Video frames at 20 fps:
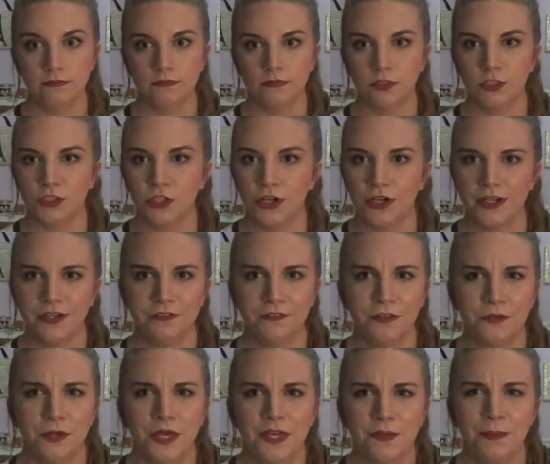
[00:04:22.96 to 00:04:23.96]
Sorry if
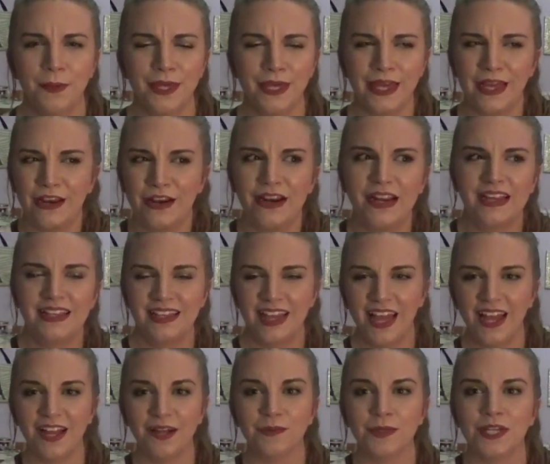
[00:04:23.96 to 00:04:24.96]
you keep hearing
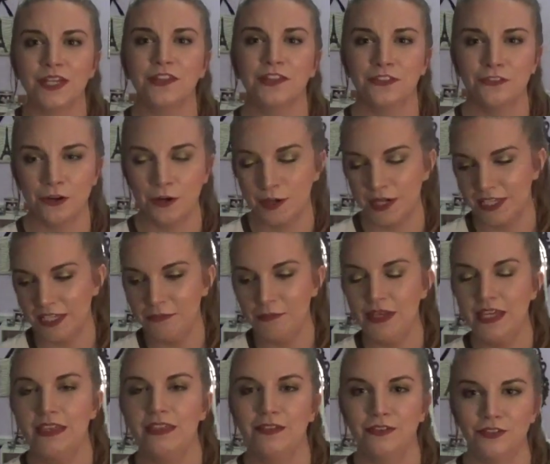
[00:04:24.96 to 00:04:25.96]
that. I'm like throwing them
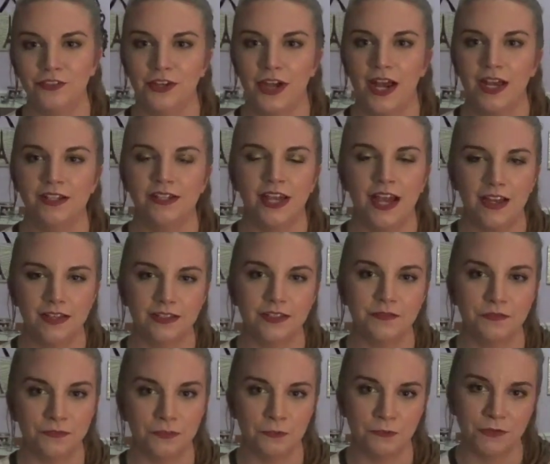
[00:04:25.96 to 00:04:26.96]
in the trash as
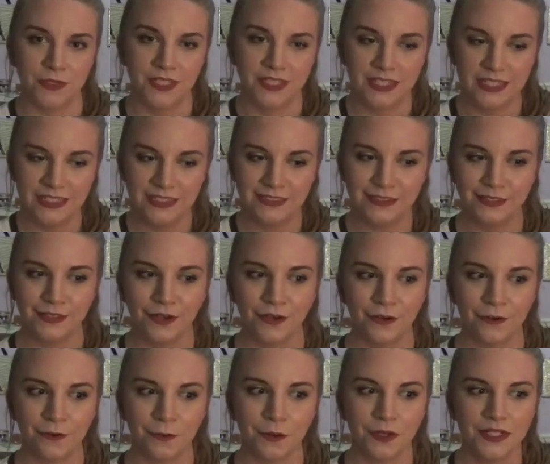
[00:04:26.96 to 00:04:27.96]
I'm filming this,
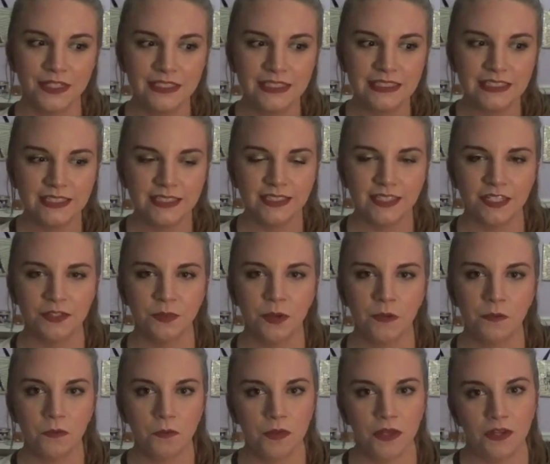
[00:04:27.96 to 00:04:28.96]
so that's
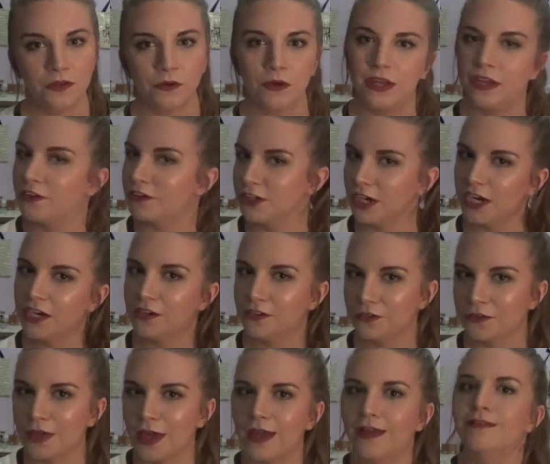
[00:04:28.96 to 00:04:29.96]
probably annoying. I'll try to
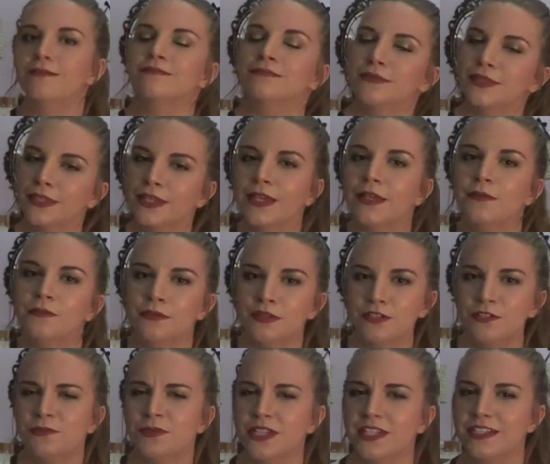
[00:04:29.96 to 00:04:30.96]
do that in
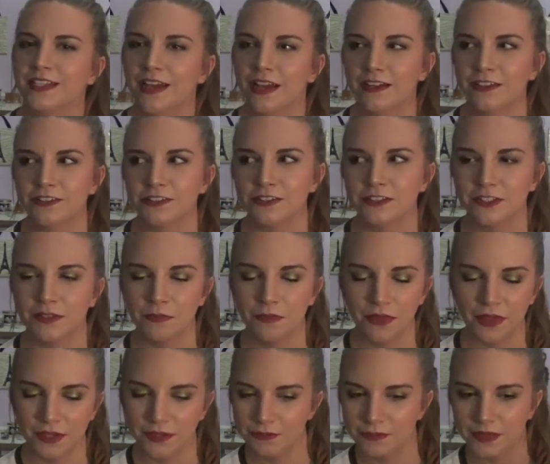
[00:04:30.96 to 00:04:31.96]
between cuts or
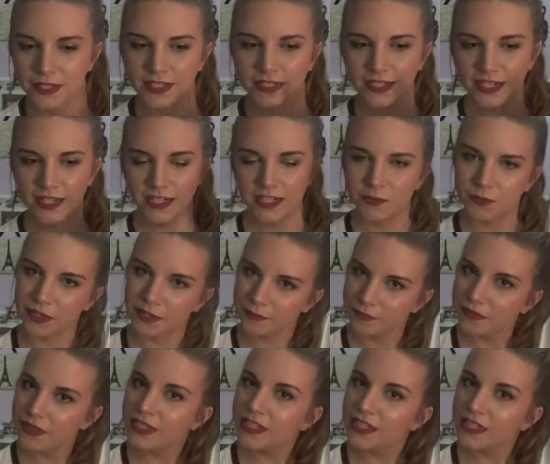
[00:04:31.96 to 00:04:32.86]
something, but anyway.